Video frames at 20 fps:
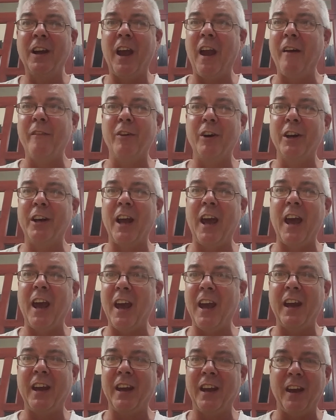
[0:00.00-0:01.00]
every
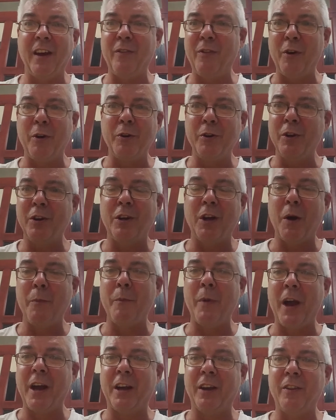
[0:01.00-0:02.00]
day, and you
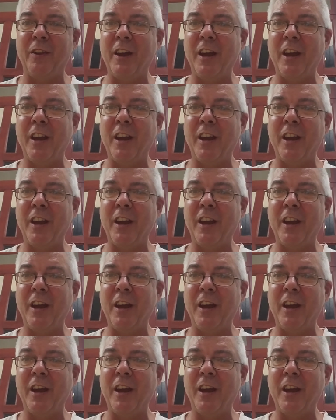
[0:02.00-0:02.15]
come back in